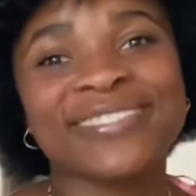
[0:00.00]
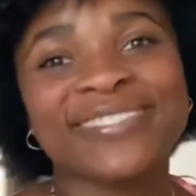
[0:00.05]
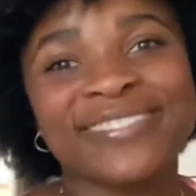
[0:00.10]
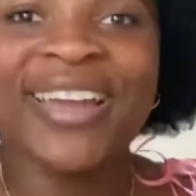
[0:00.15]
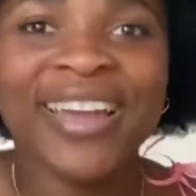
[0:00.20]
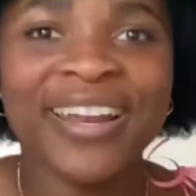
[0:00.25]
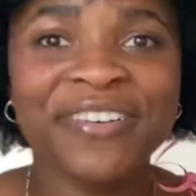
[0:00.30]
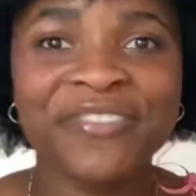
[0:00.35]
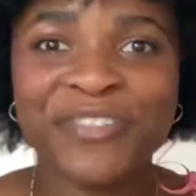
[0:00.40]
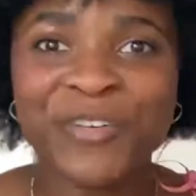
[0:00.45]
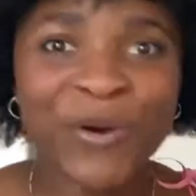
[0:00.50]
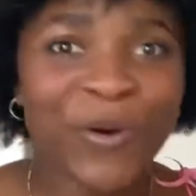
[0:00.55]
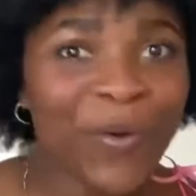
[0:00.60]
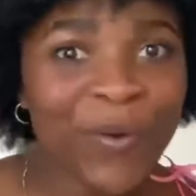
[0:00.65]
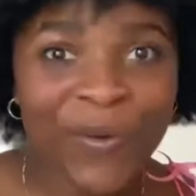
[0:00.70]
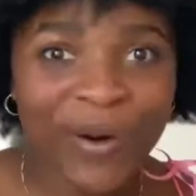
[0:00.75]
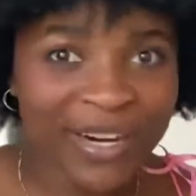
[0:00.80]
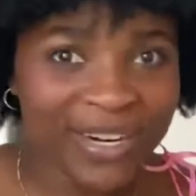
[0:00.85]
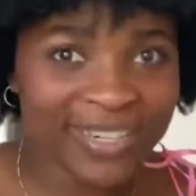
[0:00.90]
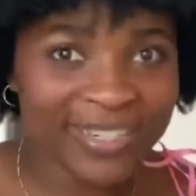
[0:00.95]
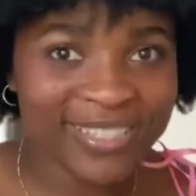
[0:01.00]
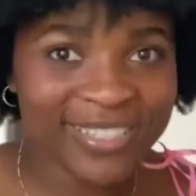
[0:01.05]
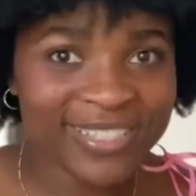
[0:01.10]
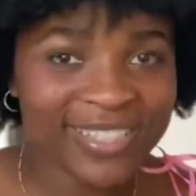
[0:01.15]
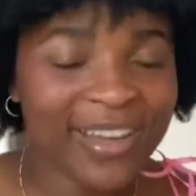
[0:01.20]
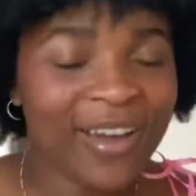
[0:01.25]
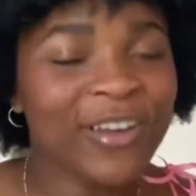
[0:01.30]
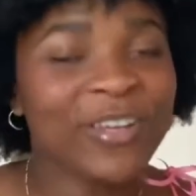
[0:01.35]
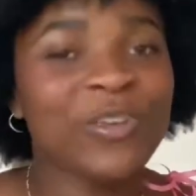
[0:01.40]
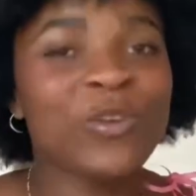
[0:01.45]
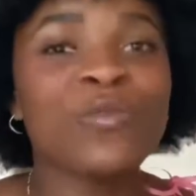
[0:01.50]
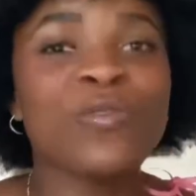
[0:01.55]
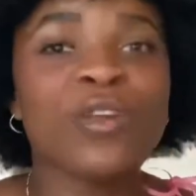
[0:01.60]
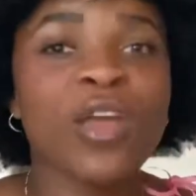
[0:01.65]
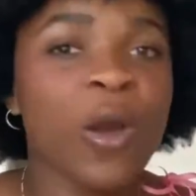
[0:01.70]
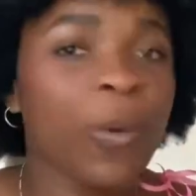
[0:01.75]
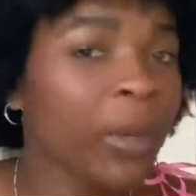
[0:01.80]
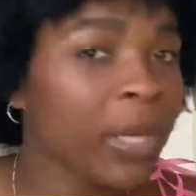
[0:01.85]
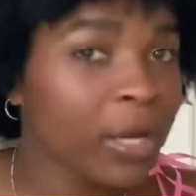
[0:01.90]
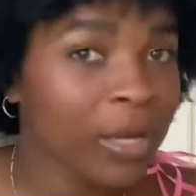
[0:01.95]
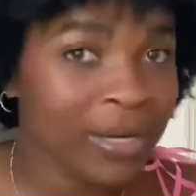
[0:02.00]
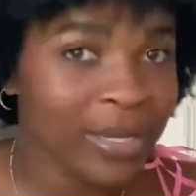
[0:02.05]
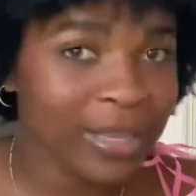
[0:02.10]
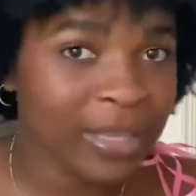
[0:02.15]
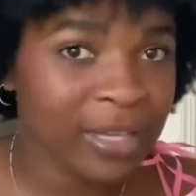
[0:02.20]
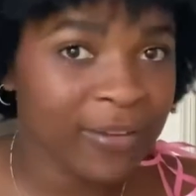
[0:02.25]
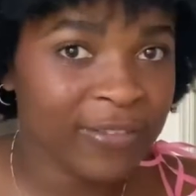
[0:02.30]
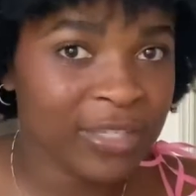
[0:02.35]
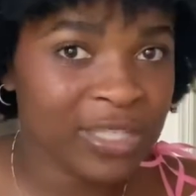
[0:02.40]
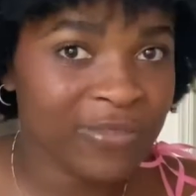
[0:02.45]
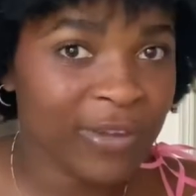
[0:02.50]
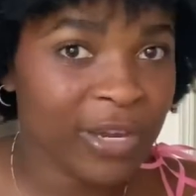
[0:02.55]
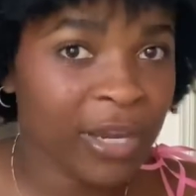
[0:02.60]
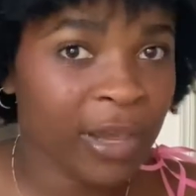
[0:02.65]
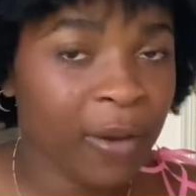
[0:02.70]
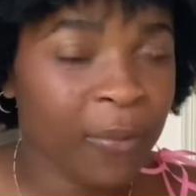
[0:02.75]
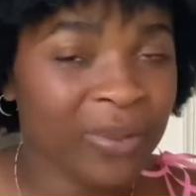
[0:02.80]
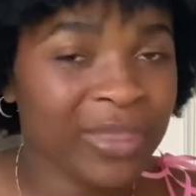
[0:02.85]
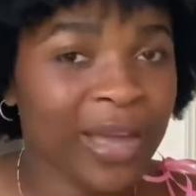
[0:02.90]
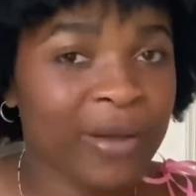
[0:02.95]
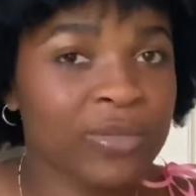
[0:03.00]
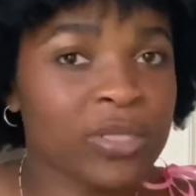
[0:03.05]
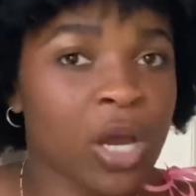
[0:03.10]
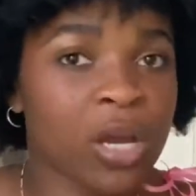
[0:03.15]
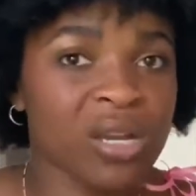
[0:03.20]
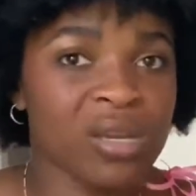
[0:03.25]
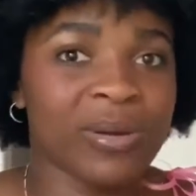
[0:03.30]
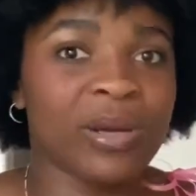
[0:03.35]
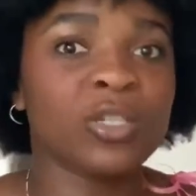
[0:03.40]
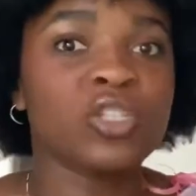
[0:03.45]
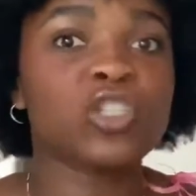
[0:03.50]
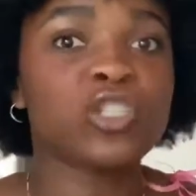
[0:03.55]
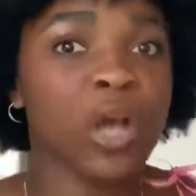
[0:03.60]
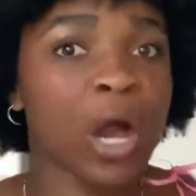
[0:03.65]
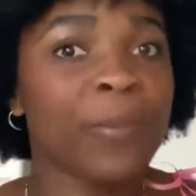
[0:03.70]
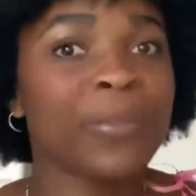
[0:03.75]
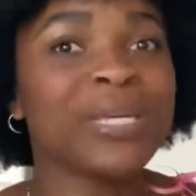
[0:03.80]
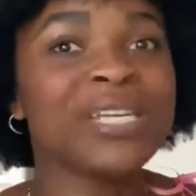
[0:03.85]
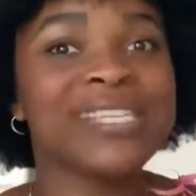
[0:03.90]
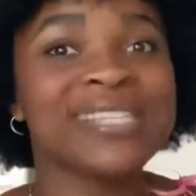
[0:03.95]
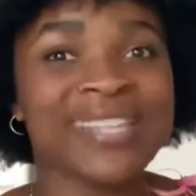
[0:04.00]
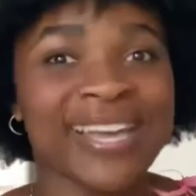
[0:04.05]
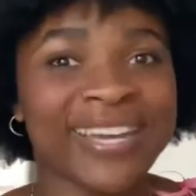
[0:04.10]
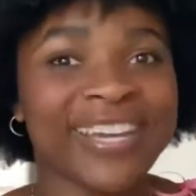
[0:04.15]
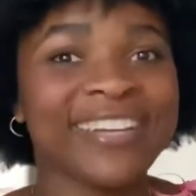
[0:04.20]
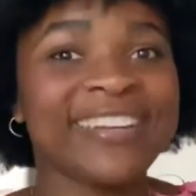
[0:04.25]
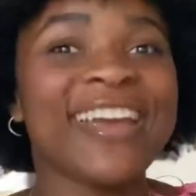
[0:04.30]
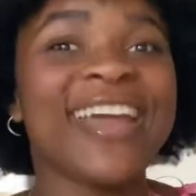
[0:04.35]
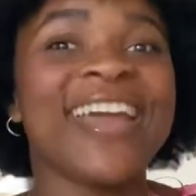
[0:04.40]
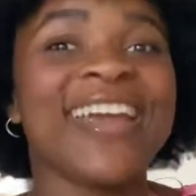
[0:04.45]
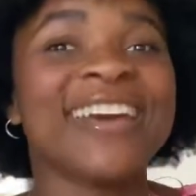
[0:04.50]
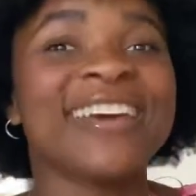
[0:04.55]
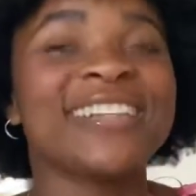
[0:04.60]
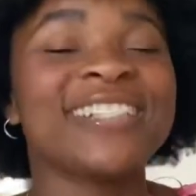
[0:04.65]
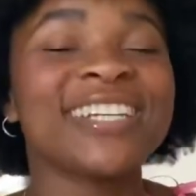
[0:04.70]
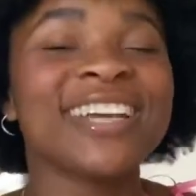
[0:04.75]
And of course, we couldn't leave this video without talking about shopping secondhand.